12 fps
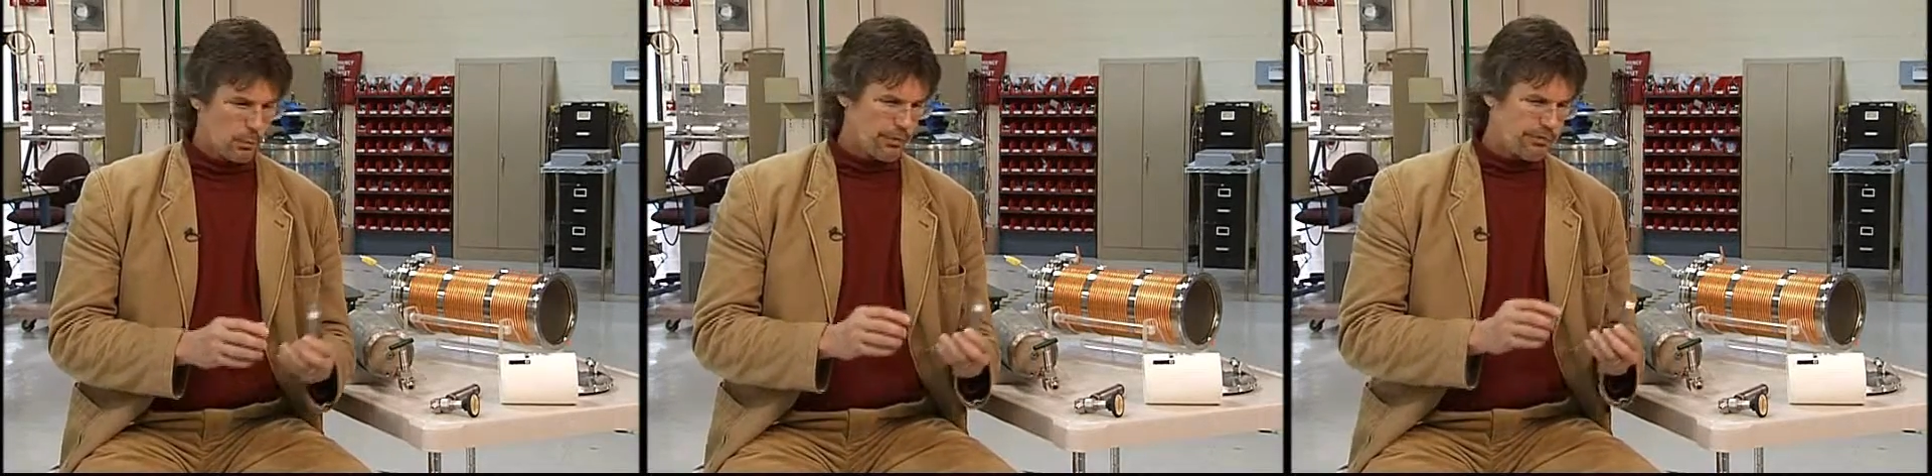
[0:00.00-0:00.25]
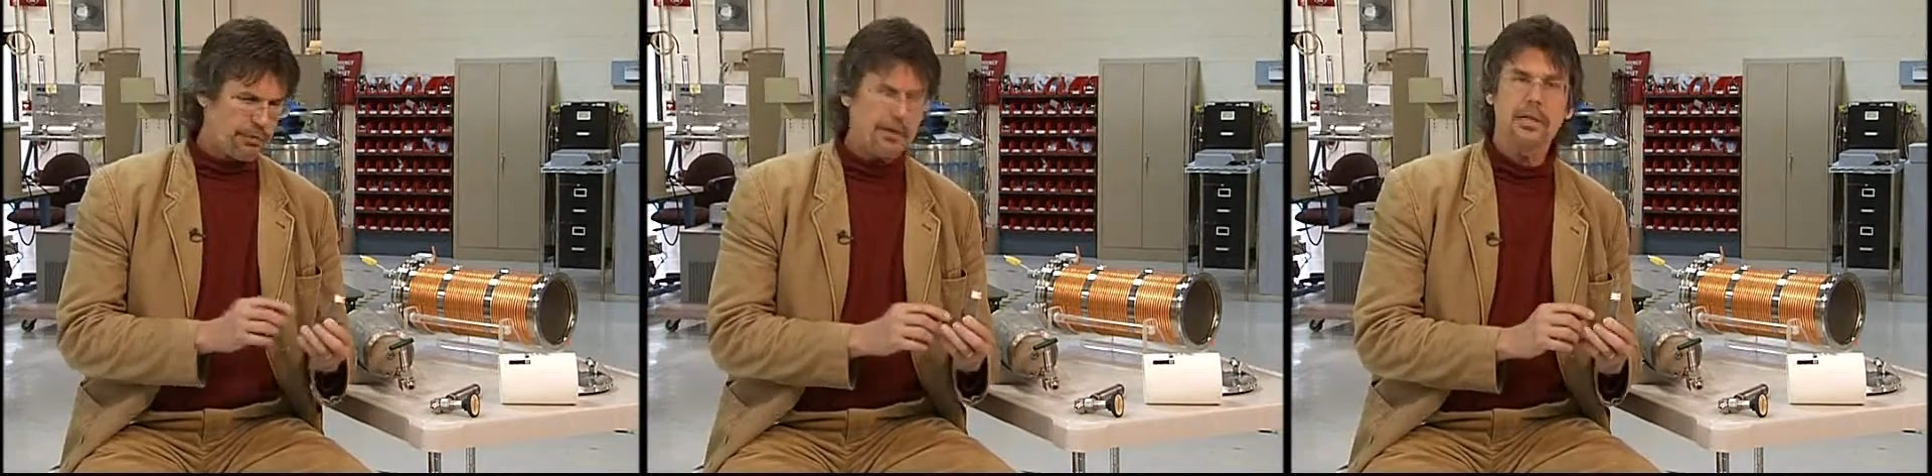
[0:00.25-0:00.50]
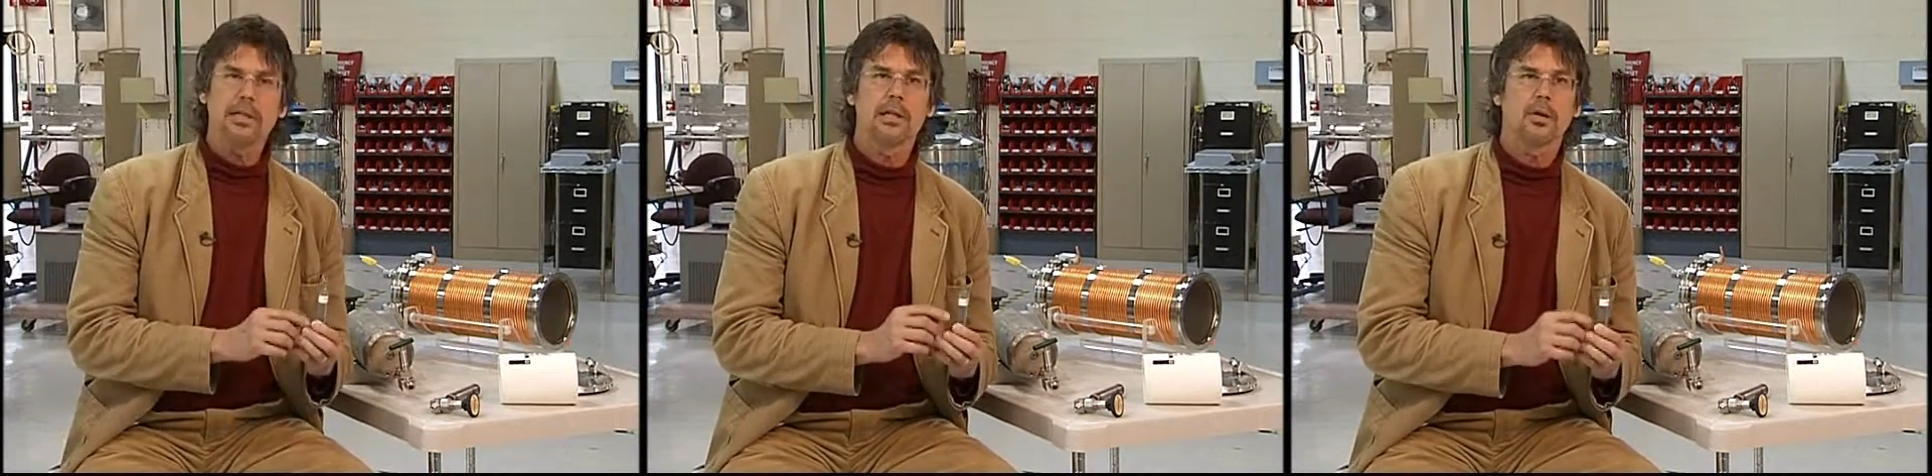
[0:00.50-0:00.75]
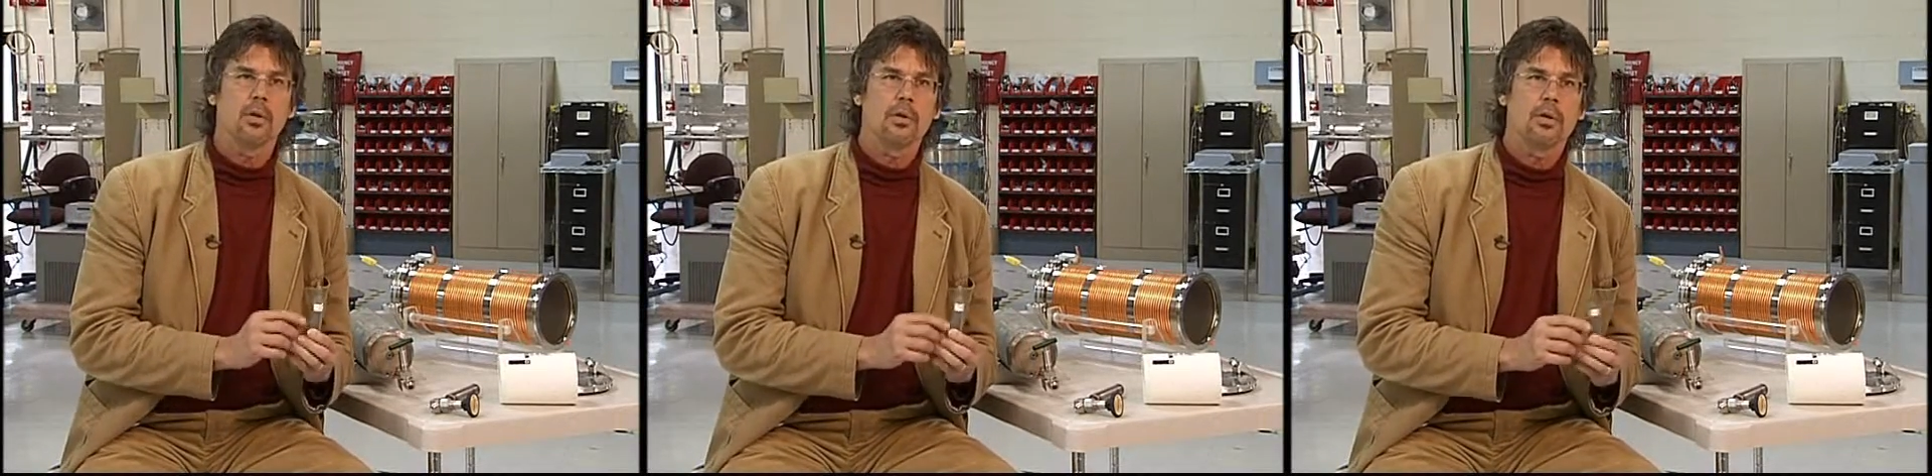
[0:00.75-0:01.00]
with very
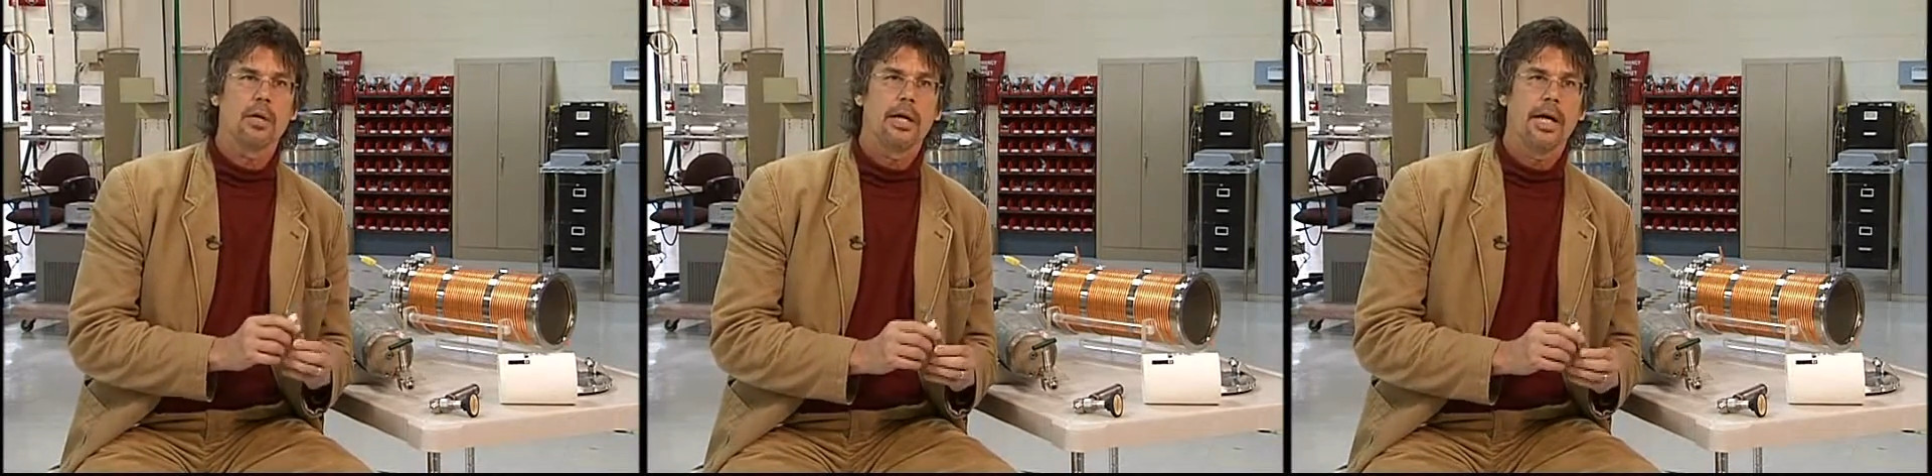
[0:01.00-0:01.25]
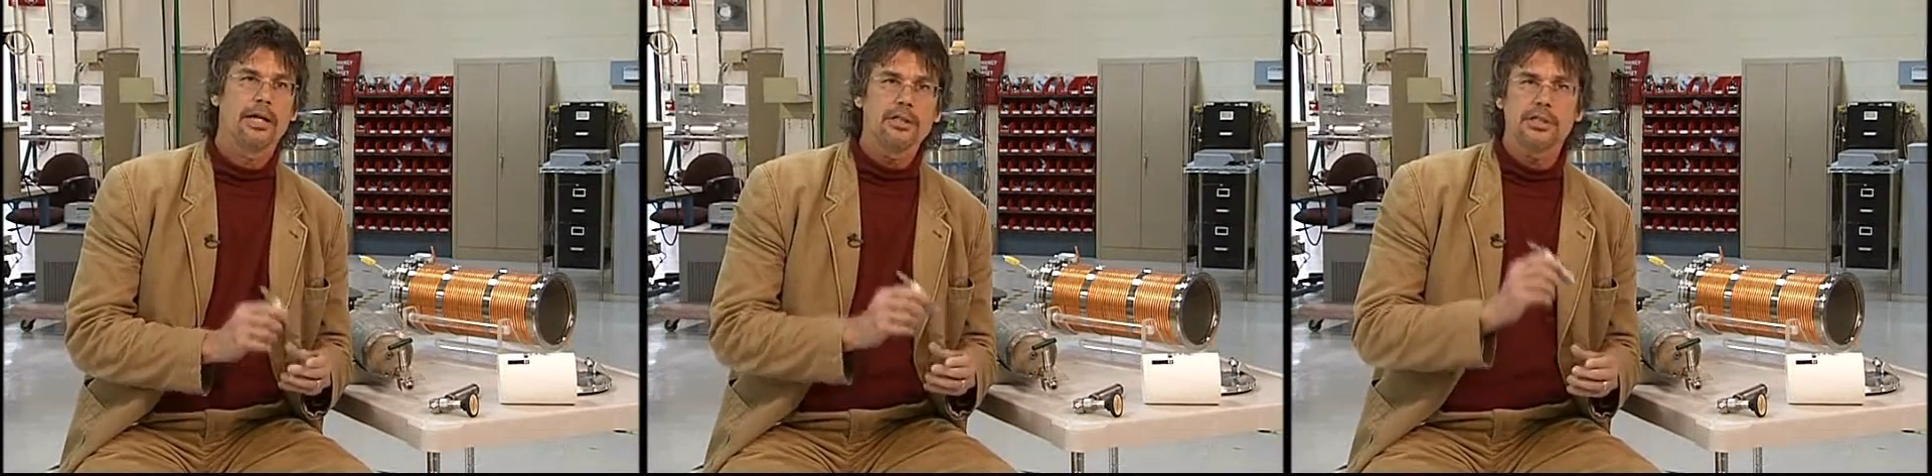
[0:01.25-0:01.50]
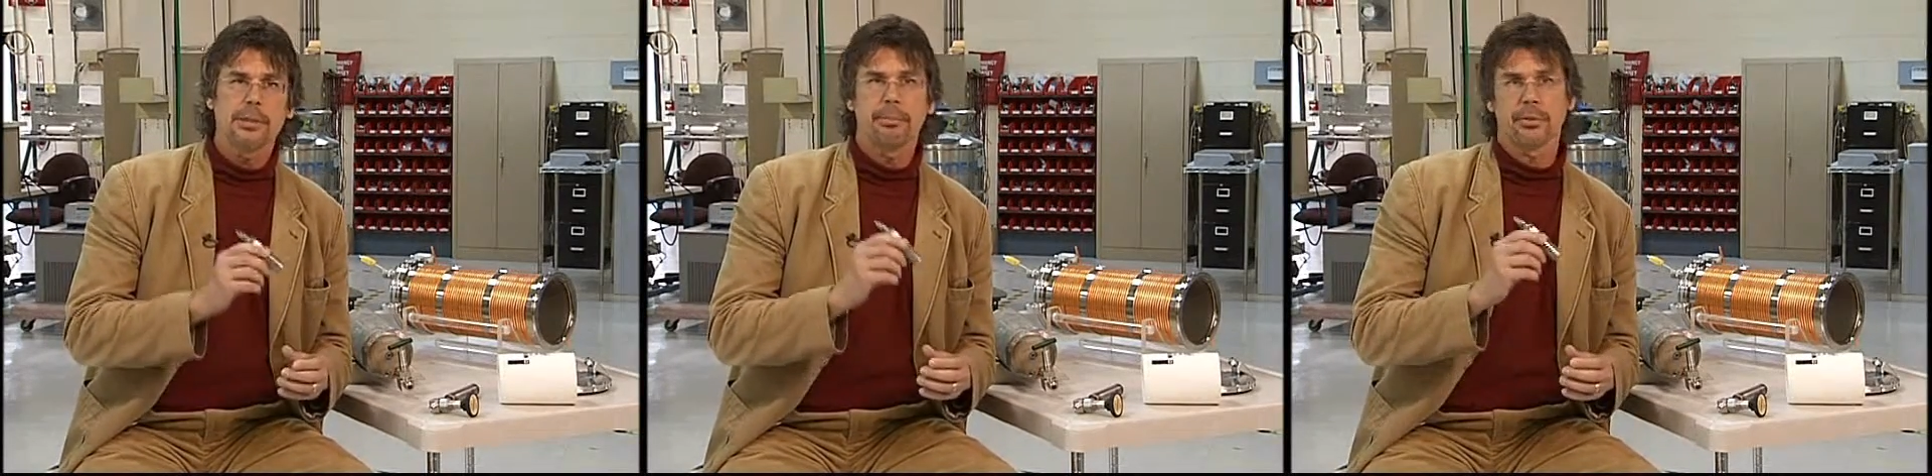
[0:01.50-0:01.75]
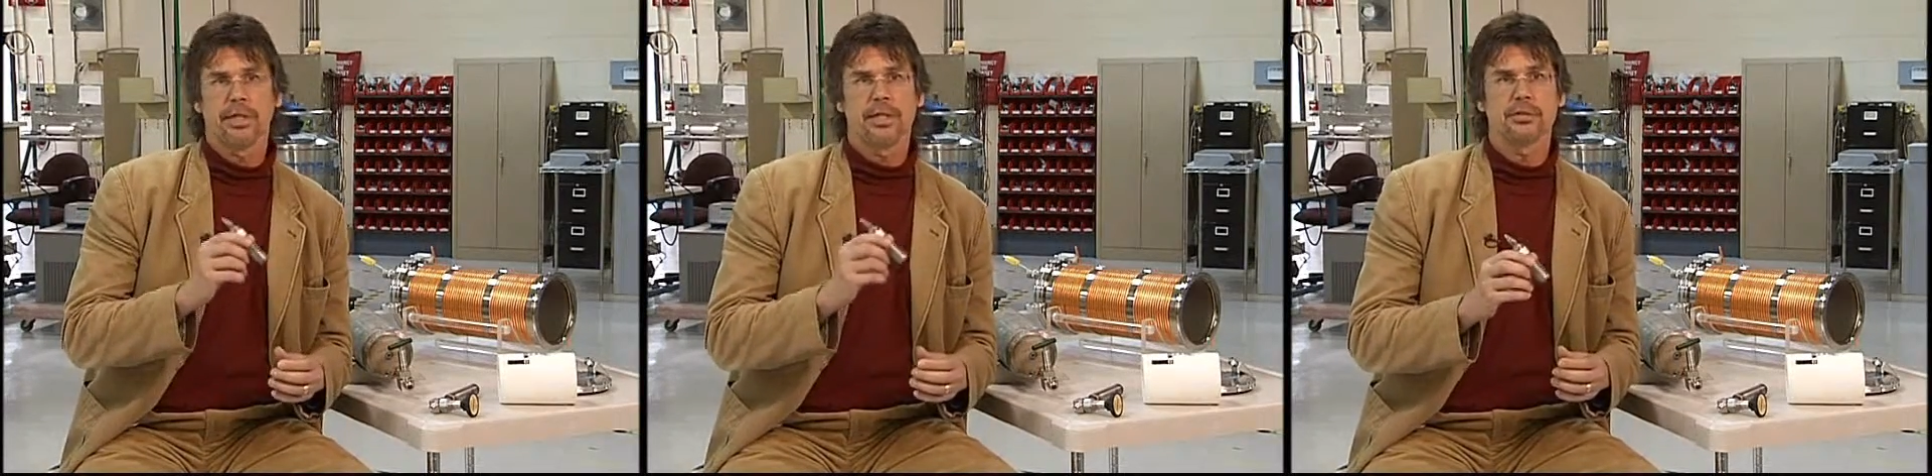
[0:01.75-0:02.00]
little energy
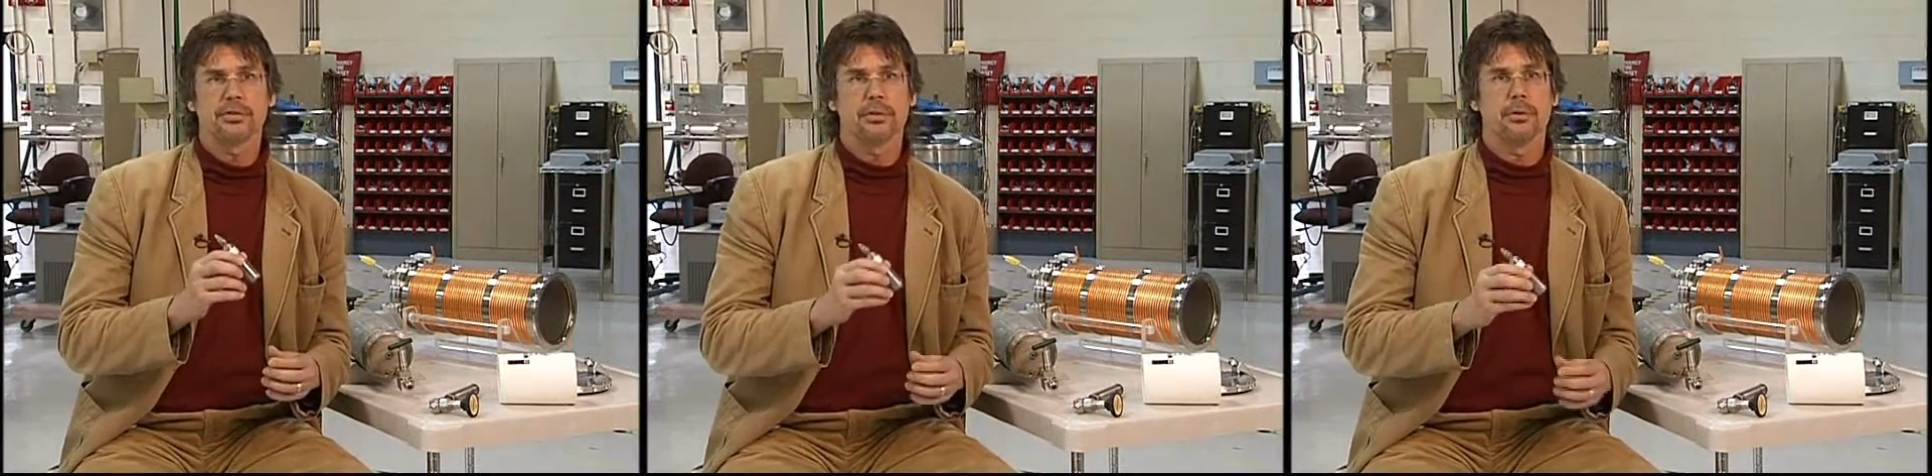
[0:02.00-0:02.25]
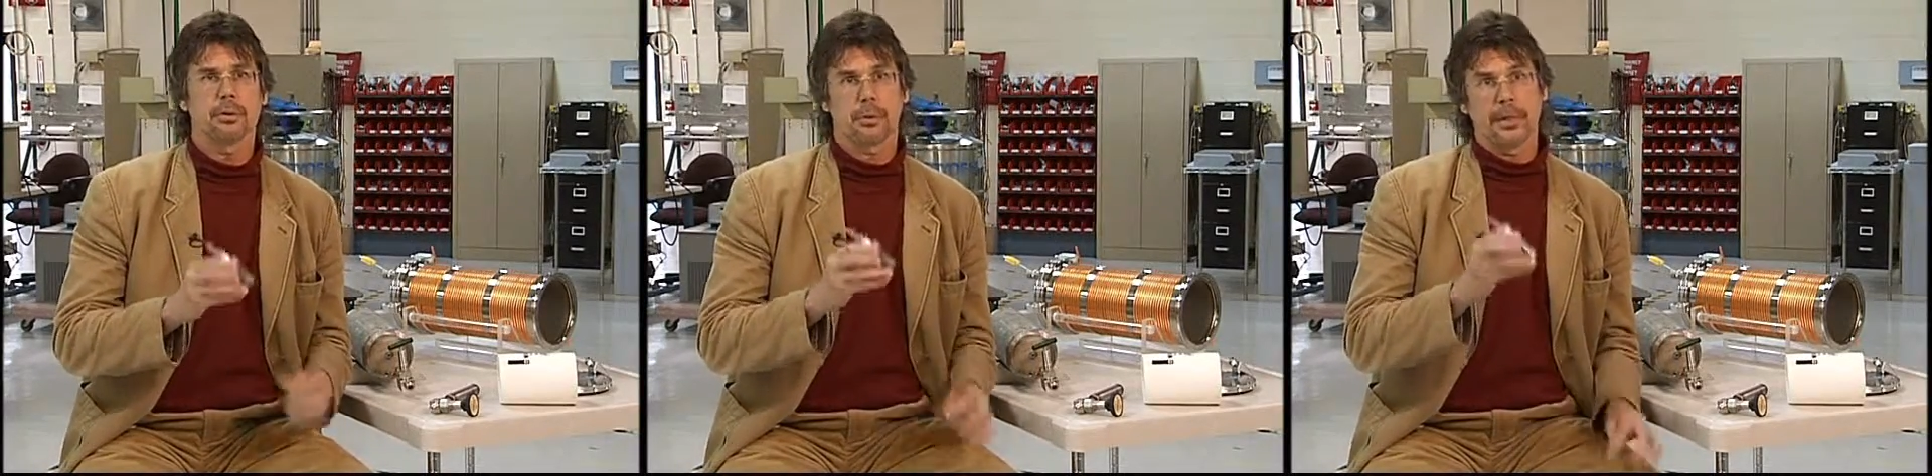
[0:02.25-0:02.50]
put into